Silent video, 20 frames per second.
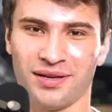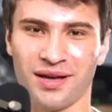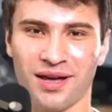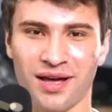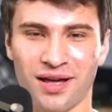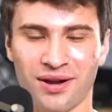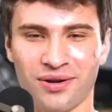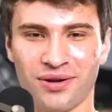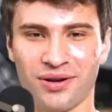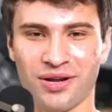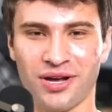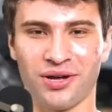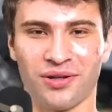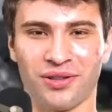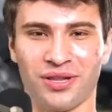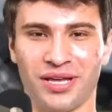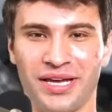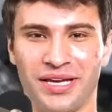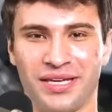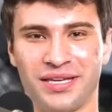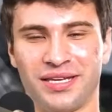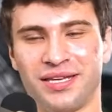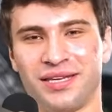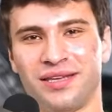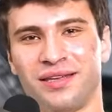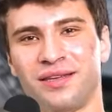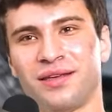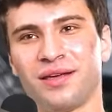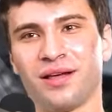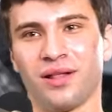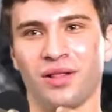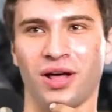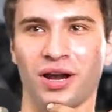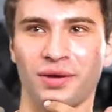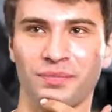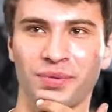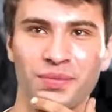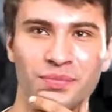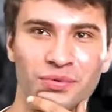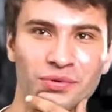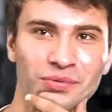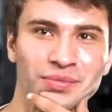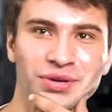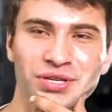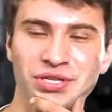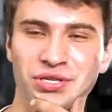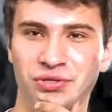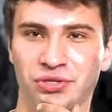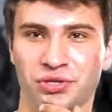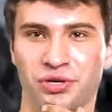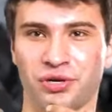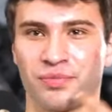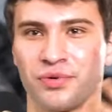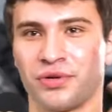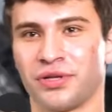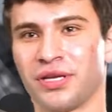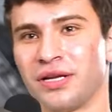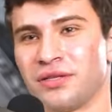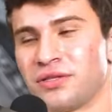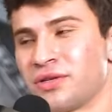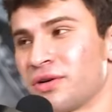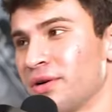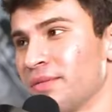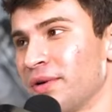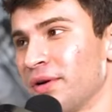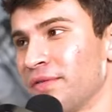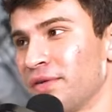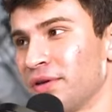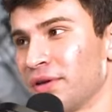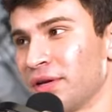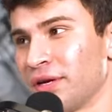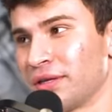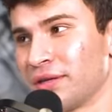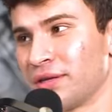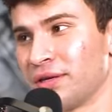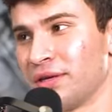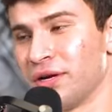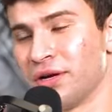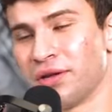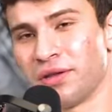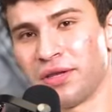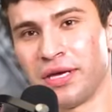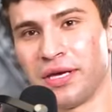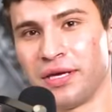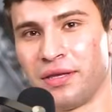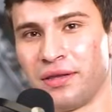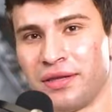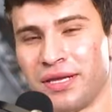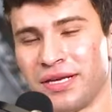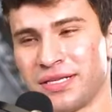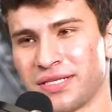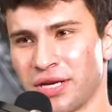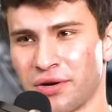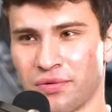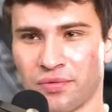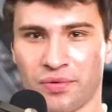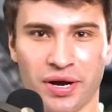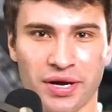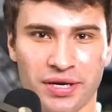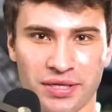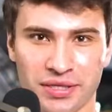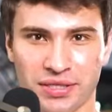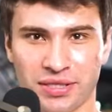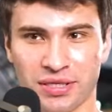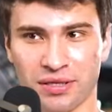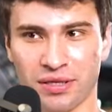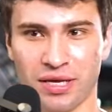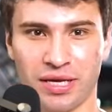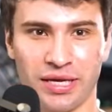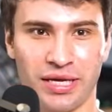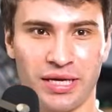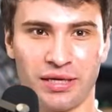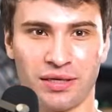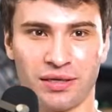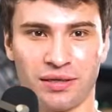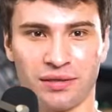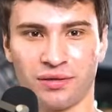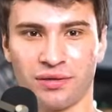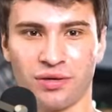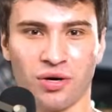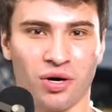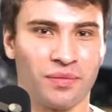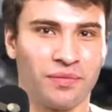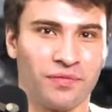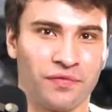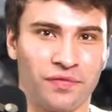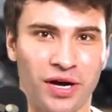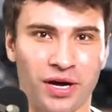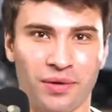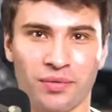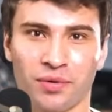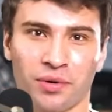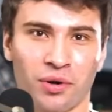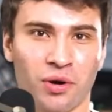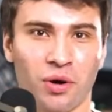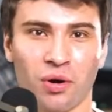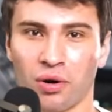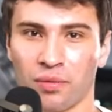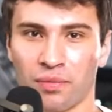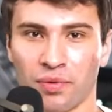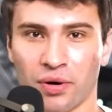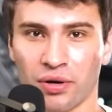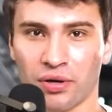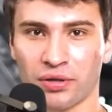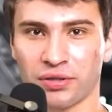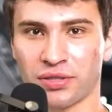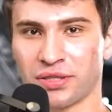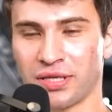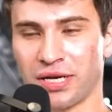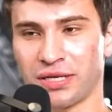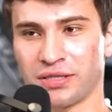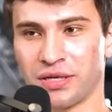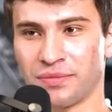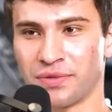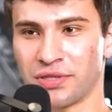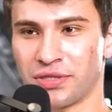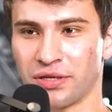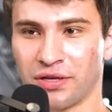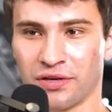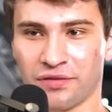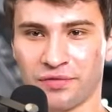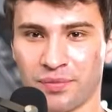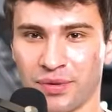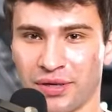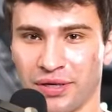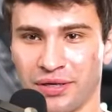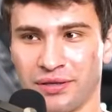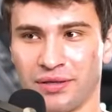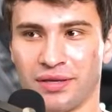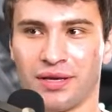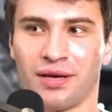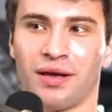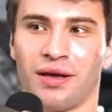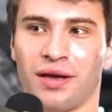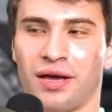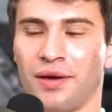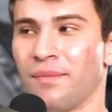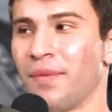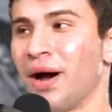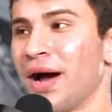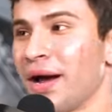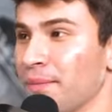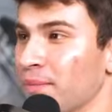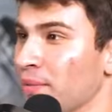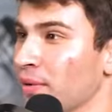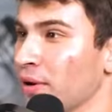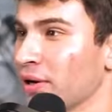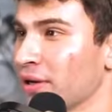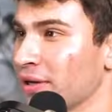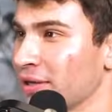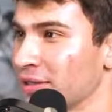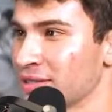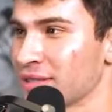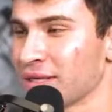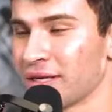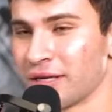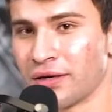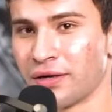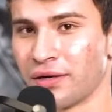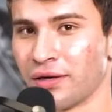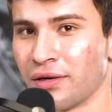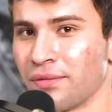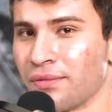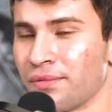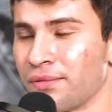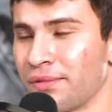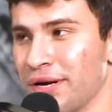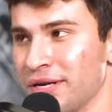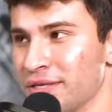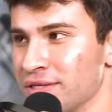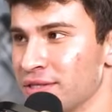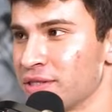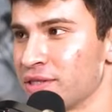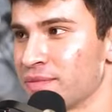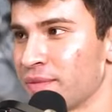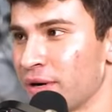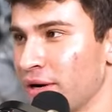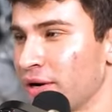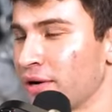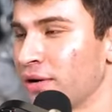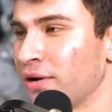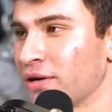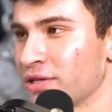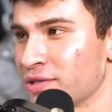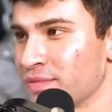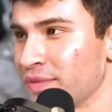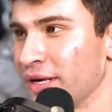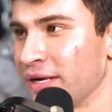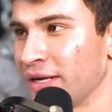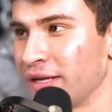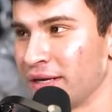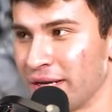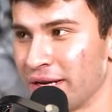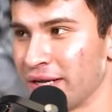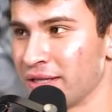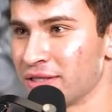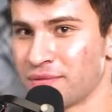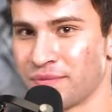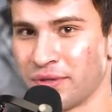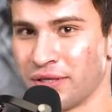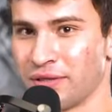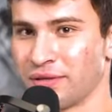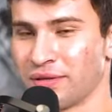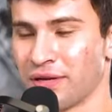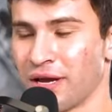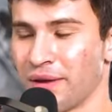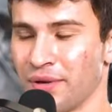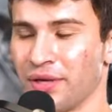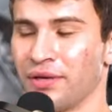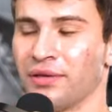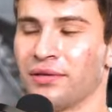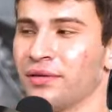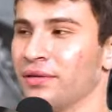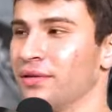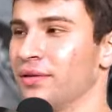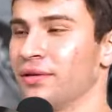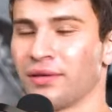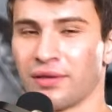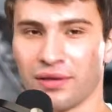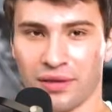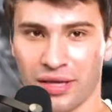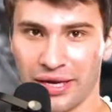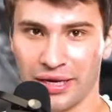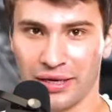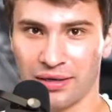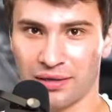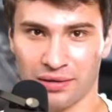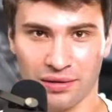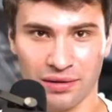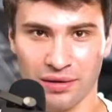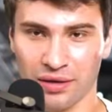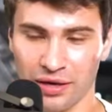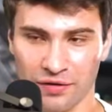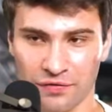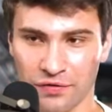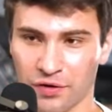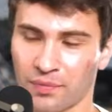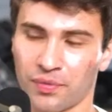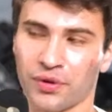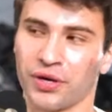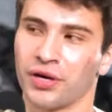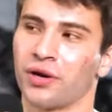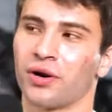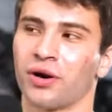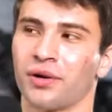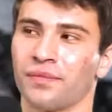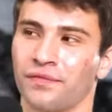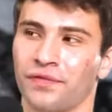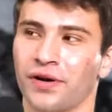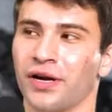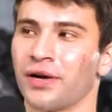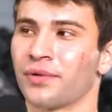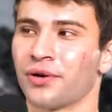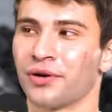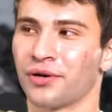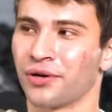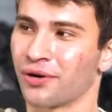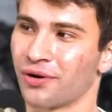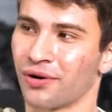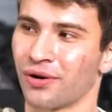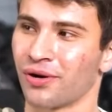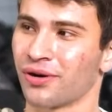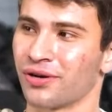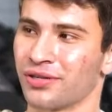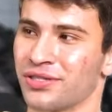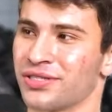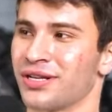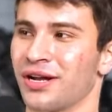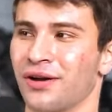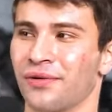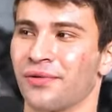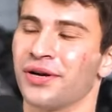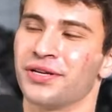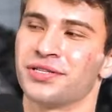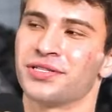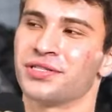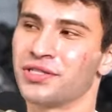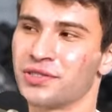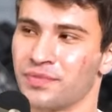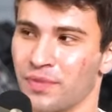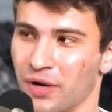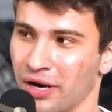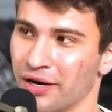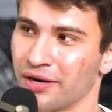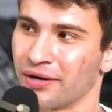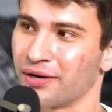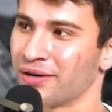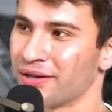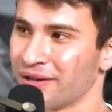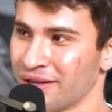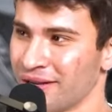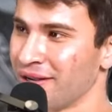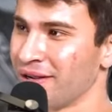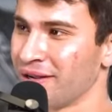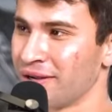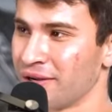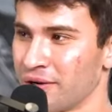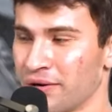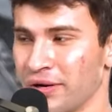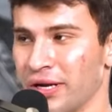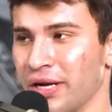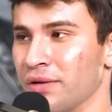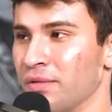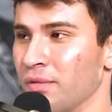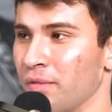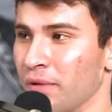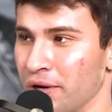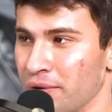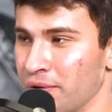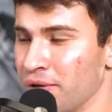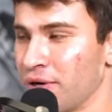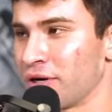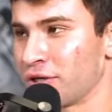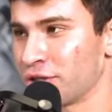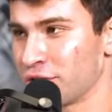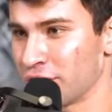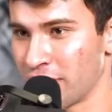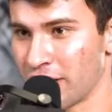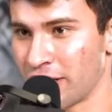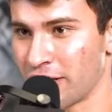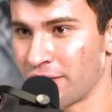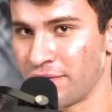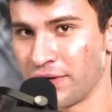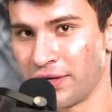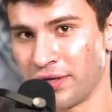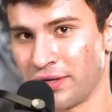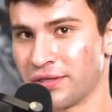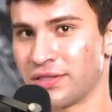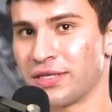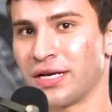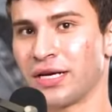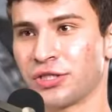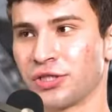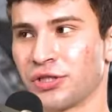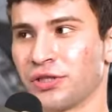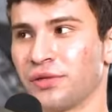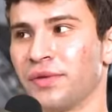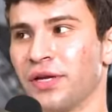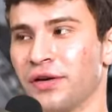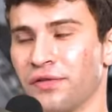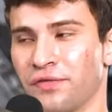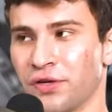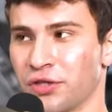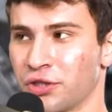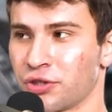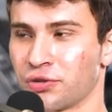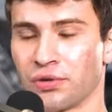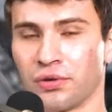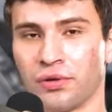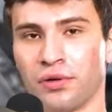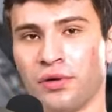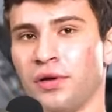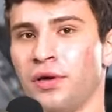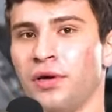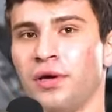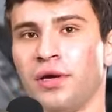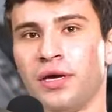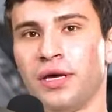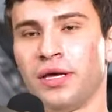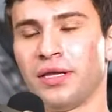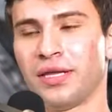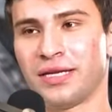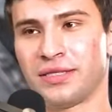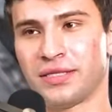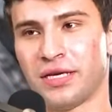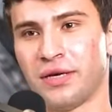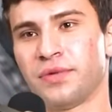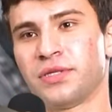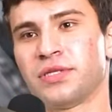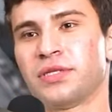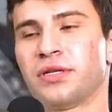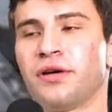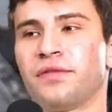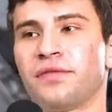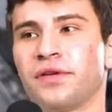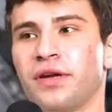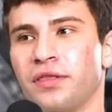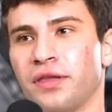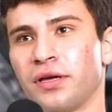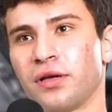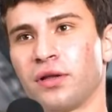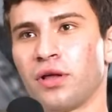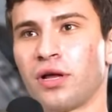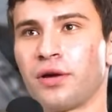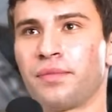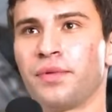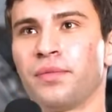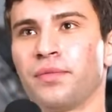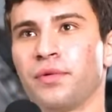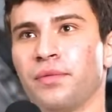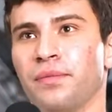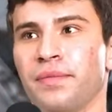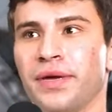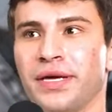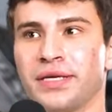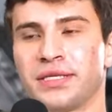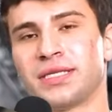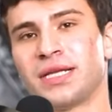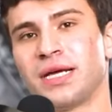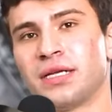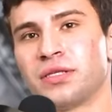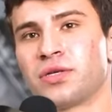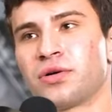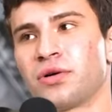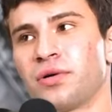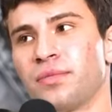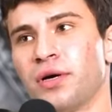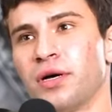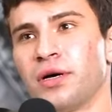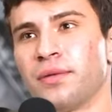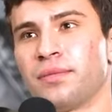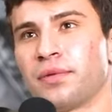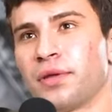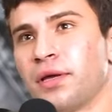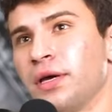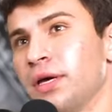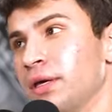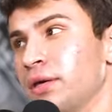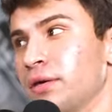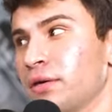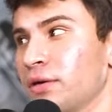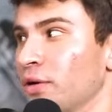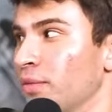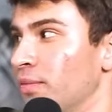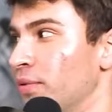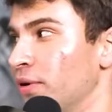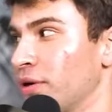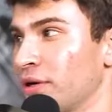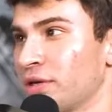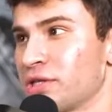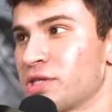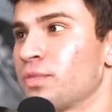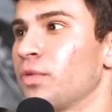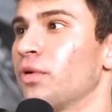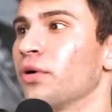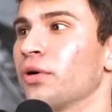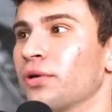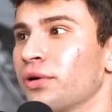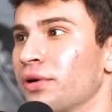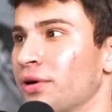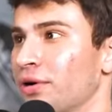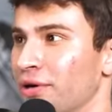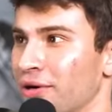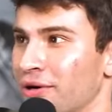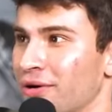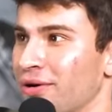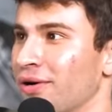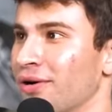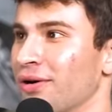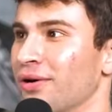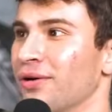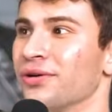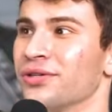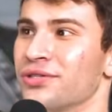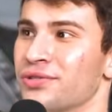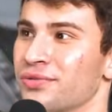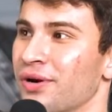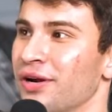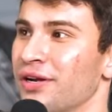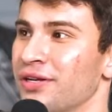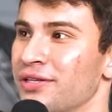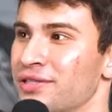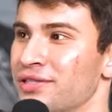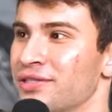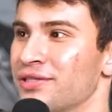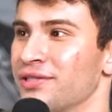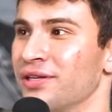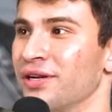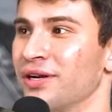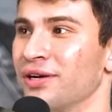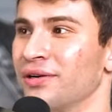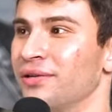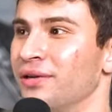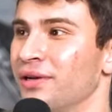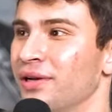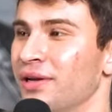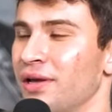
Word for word: I don't know. Like a lot of people misinterpret that term. I feel like you know they they say rice to like carbon fiber car parts and that type of stuff, but in my book, it's like a race inspired cosmetic enhancement. I mean, like if you're putting carbon fiber on your car, it's not race inspired. You're getting weight reduction out of it. It's actually beneficial and that type of stuff. And I think a lot of people mix that term up. Like you'll put a spoiler on your car. Oh, it's rice, you know?